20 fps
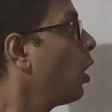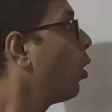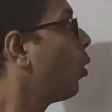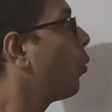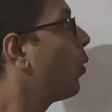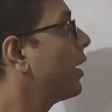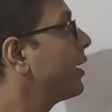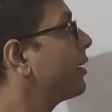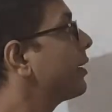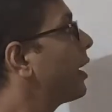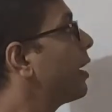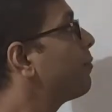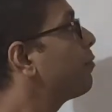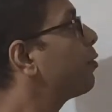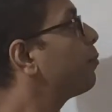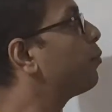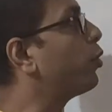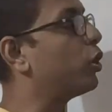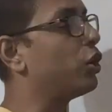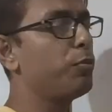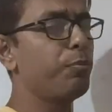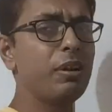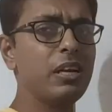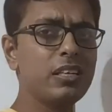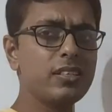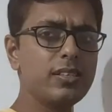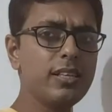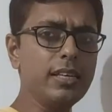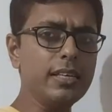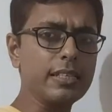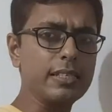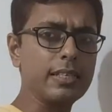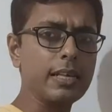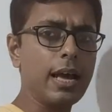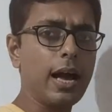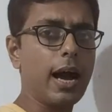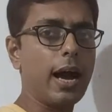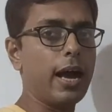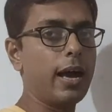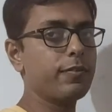What type of polynomial is this?
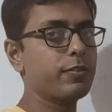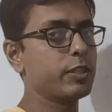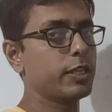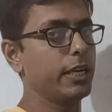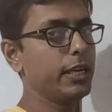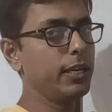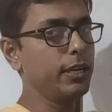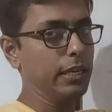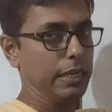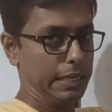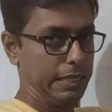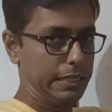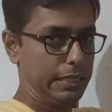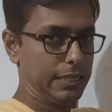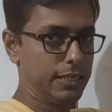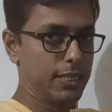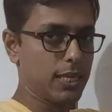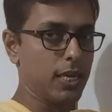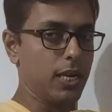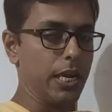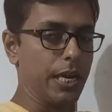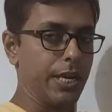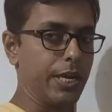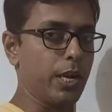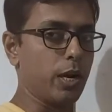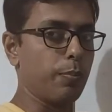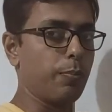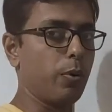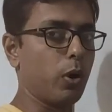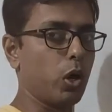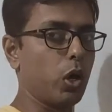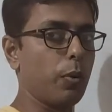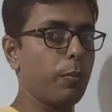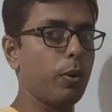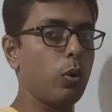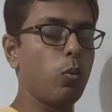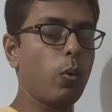I have said it is a linear polynomial.